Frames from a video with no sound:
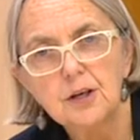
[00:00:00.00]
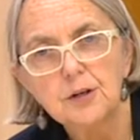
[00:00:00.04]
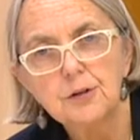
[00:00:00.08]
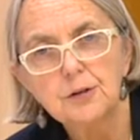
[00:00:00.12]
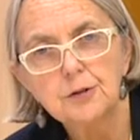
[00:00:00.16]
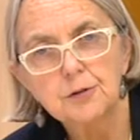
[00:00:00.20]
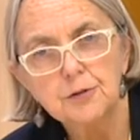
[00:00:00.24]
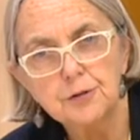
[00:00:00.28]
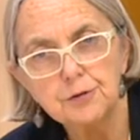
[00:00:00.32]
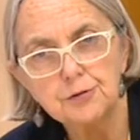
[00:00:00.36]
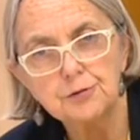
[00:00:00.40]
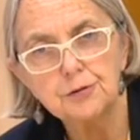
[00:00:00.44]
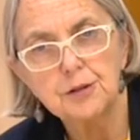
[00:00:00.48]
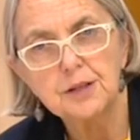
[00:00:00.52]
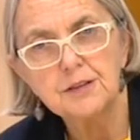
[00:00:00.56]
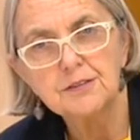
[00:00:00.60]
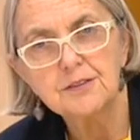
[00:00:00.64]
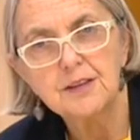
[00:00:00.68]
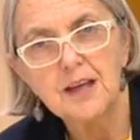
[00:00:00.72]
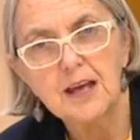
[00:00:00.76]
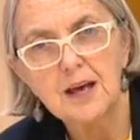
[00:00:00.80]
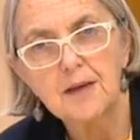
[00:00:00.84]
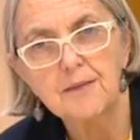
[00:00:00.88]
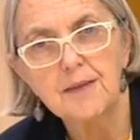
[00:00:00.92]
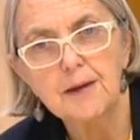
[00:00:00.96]
to address,
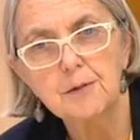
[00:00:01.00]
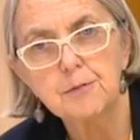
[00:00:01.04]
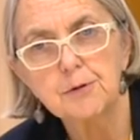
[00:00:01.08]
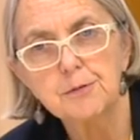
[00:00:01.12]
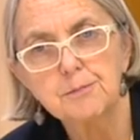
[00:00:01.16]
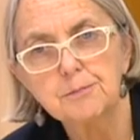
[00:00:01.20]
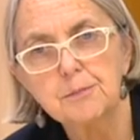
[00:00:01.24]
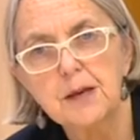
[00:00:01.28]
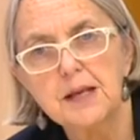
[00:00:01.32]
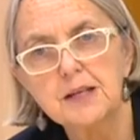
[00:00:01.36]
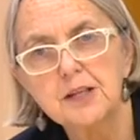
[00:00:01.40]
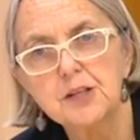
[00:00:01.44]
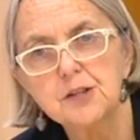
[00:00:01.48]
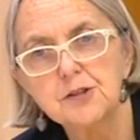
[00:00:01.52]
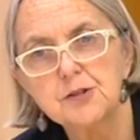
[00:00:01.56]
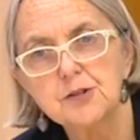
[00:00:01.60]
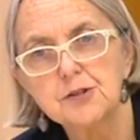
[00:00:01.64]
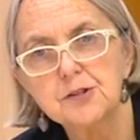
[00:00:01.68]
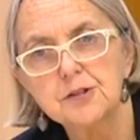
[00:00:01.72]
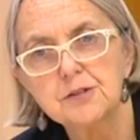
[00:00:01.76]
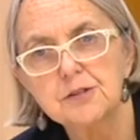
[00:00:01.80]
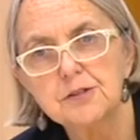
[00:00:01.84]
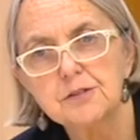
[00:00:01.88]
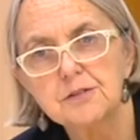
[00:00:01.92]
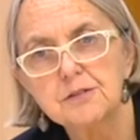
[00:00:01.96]
how they would
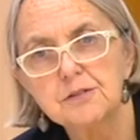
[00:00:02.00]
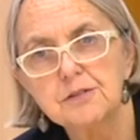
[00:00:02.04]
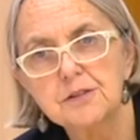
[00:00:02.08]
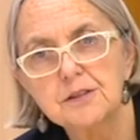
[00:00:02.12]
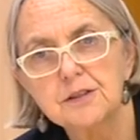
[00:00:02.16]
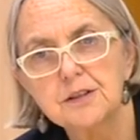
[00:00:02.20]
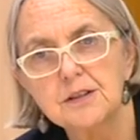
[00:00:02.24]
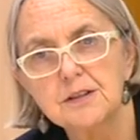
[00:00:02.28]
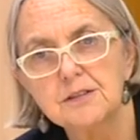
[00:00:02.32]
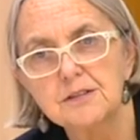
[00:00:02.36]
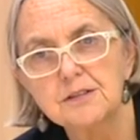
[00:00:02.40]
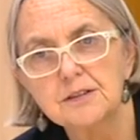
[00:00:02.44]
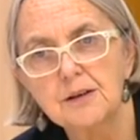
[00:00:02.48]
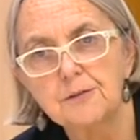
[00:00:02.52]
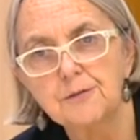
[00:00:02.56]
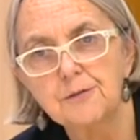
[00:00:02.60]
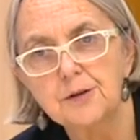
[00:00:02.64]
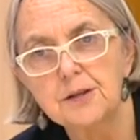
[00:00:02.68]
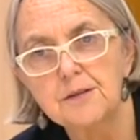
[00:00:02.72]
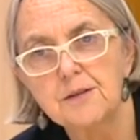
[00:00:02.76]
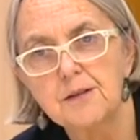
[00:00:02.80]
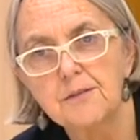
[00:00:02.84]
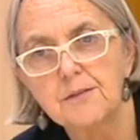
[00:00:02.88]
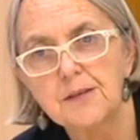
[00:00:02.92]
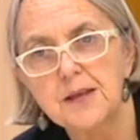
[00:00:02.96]
manage the
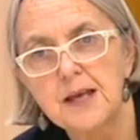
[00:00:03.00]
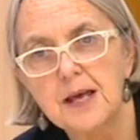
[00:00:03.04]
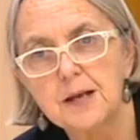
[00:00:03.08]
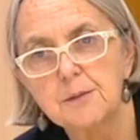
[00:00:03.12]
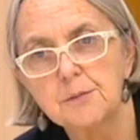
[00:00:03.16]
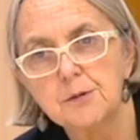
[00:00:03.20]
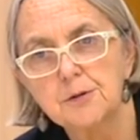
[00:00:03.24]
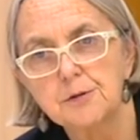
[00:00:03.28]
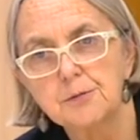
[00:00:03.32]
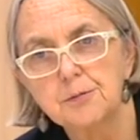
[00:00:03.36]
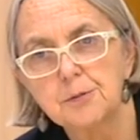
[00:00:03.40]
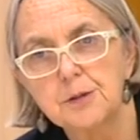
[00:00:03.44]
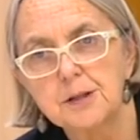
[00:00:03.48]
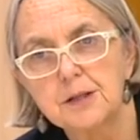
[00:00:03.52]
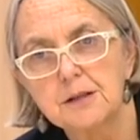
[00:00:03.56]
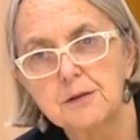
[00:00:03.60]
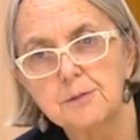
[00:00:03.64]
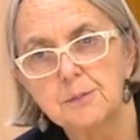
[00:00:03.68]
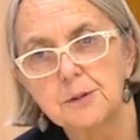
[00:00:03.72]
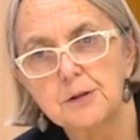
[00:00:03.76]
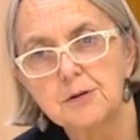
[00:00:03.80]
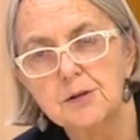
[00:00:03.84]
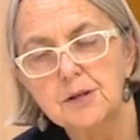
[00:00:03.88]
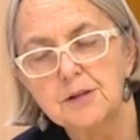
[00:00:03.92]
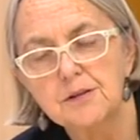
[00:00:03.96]
suffering that the animals would
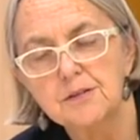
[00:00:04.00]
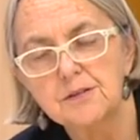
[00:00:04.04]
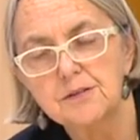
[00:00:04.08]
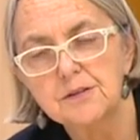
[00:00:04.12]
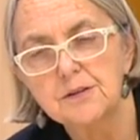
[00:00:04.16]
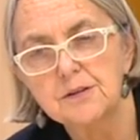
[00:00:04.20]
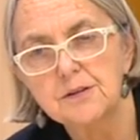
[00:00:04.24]
experience?